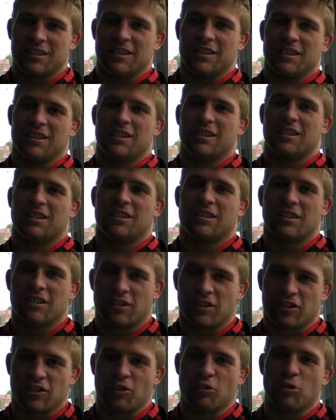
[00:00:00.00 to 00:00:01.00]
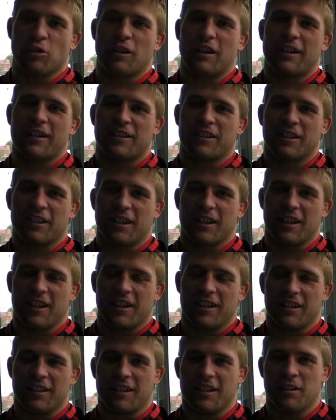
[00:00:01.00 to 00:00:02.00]
Yeah, just all clicked, didn't it?
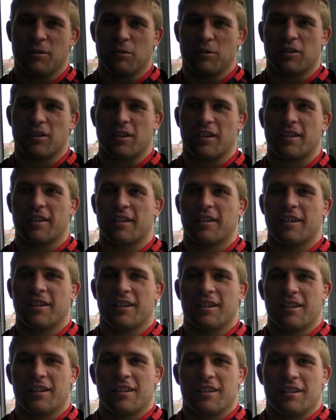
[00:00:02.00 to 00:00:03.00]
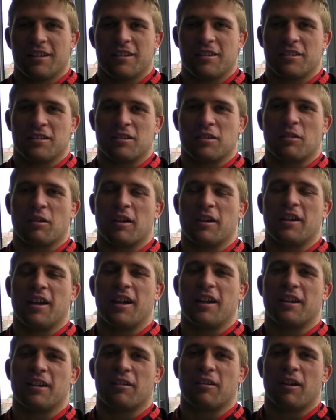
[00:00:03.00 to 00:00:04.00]
And it was a great
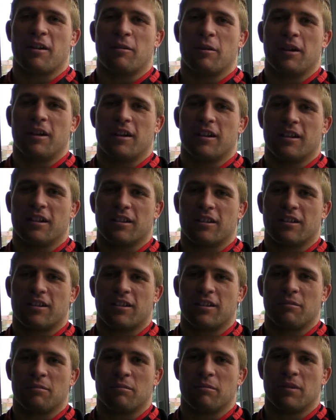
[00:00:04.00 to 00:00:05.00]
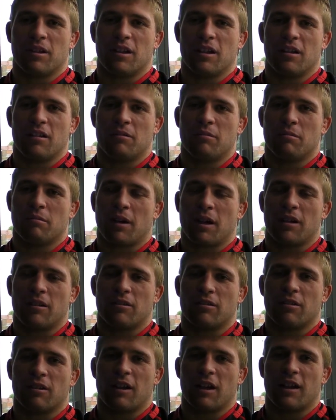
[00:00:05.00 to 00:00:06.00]
day and a great win, and some, you know, Manu
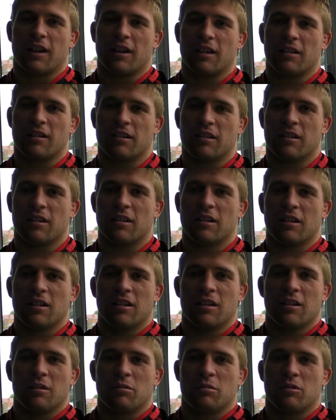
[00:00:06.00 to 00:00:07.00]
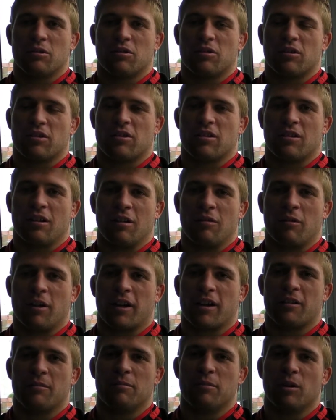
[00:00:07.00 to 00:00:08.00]
Tolangi, and it was just a
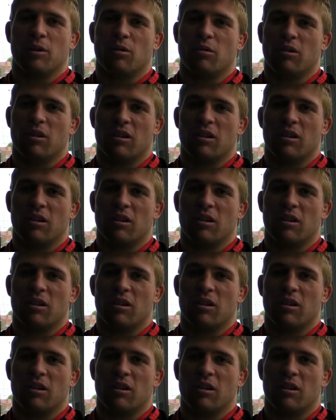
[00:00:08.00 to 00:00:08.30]
wrecking ball.